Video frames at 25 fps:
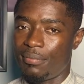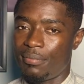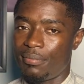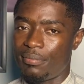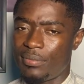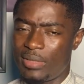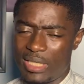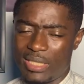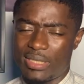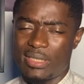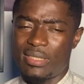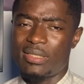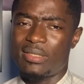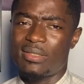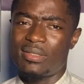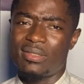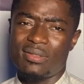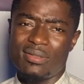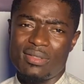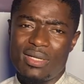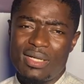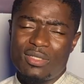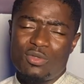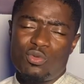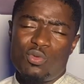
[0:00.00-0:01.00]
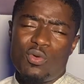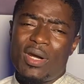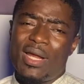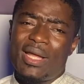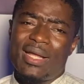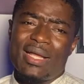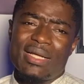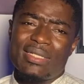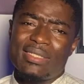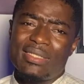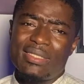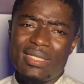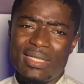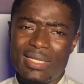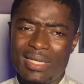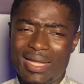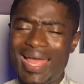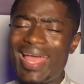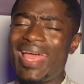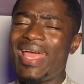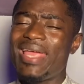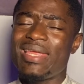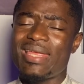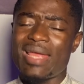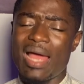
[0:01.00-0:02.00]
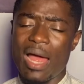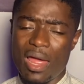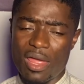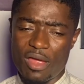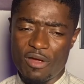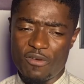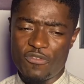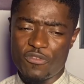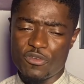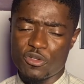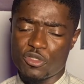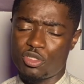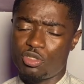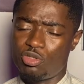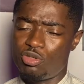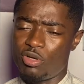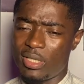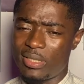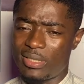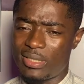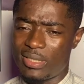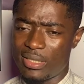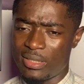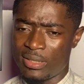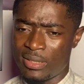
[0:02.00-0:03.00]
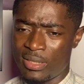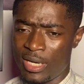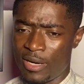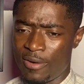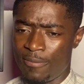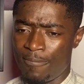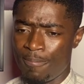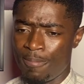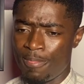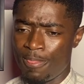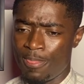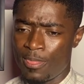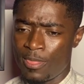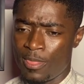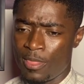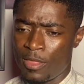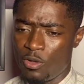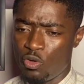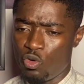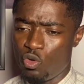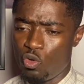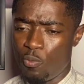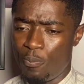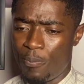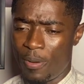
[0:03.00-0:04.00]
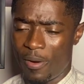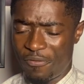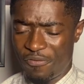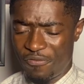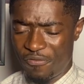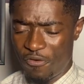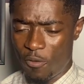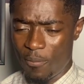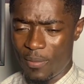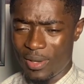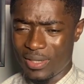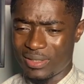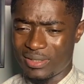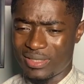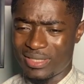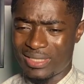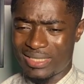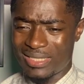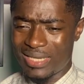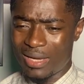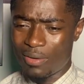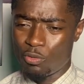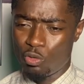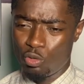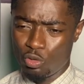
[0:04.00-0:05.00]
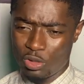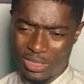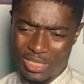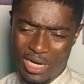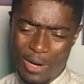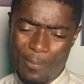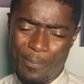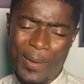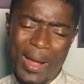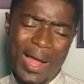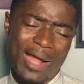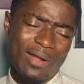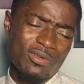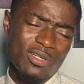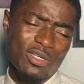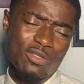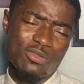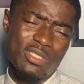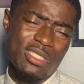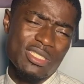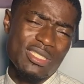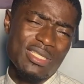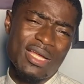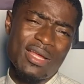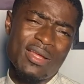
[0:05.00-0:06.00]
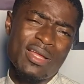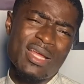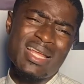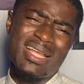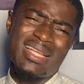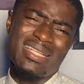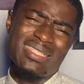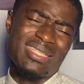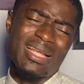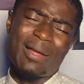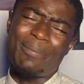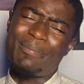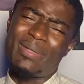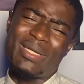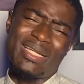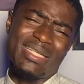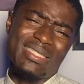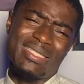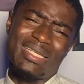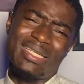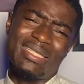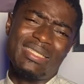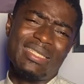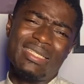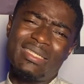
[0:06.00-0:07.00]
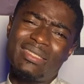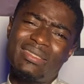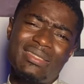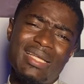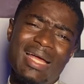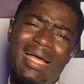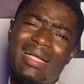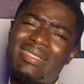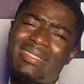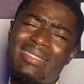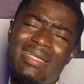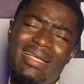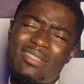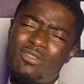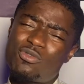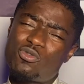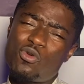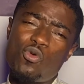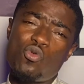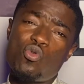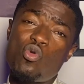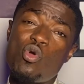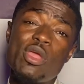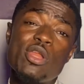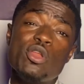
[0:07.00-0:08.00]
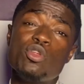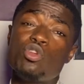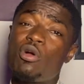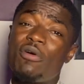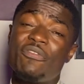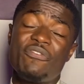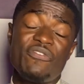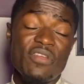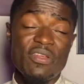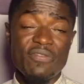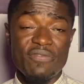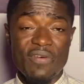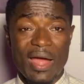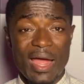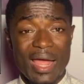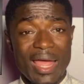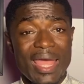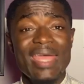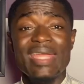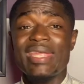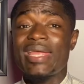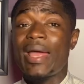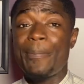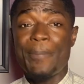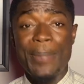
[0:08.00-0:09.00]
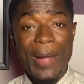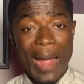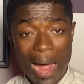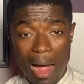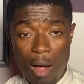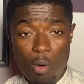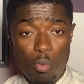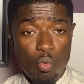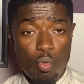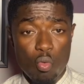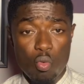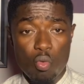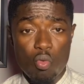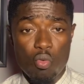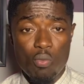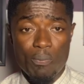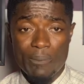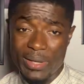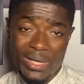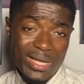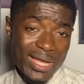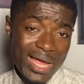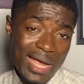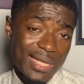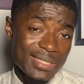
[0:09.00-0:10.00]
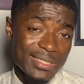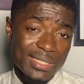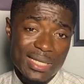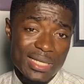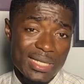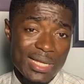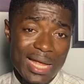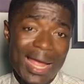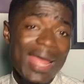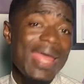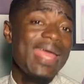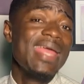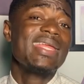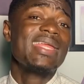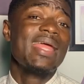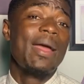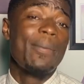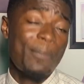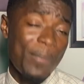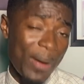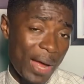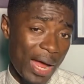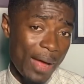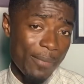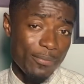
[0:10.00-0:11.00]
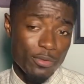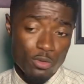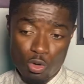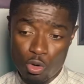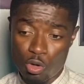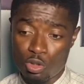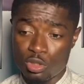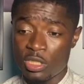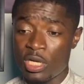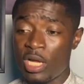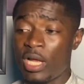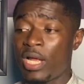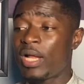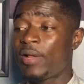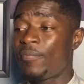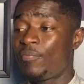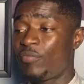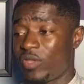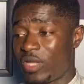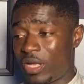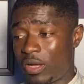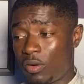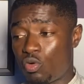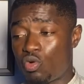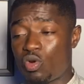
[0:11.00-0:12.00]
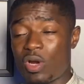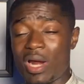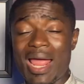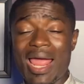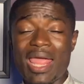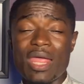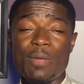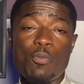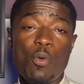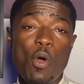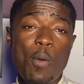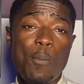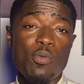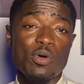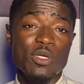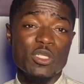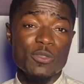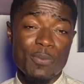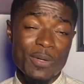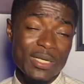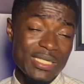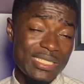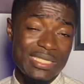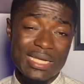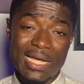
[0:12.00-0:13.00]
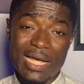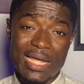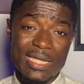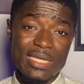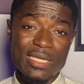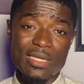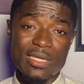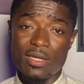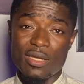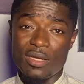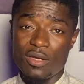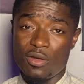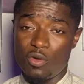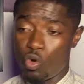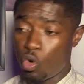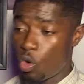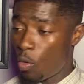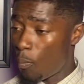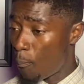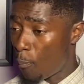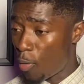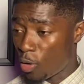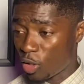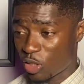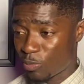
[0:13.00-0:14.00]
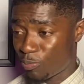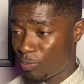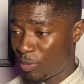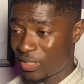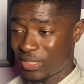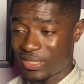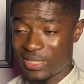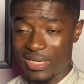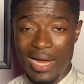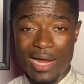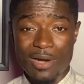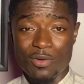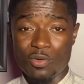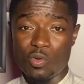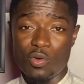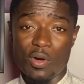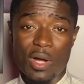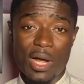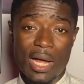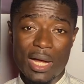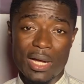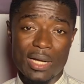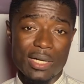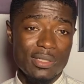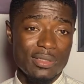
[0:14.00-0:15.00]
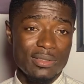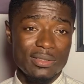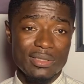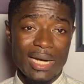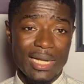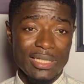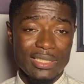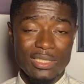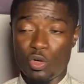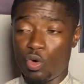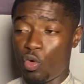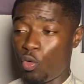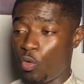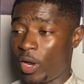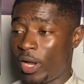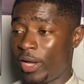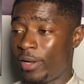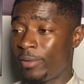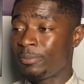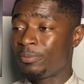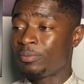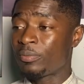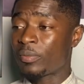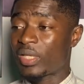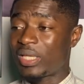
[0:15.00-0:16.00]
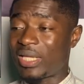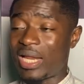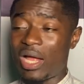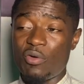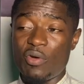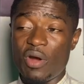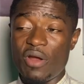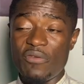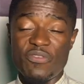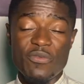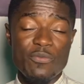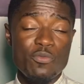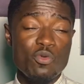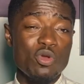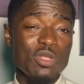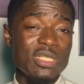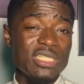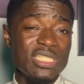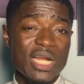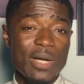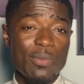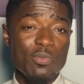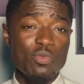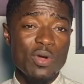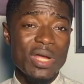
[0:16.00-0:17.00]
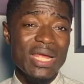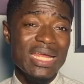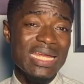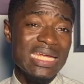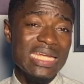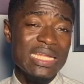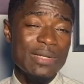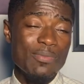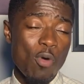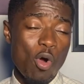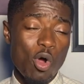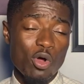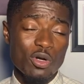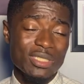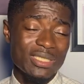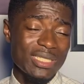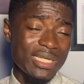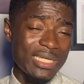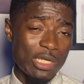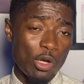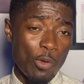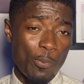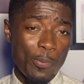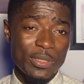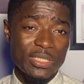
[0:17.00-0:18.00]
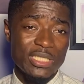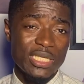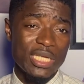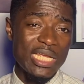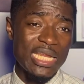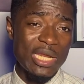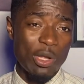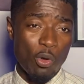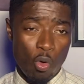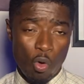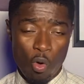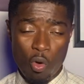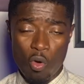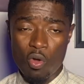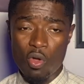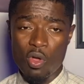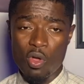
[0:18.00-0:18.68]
Yes, that's what I can see. Hey, yeah, you're frustrating that you perform in partners. You say some decisions are just not going in your favor. Hey, yeah, pow. In case yeah, pow, because young cry about boss special. Oh, boss special no. Na say where na refugee dinamu enibo no say the opposite in call.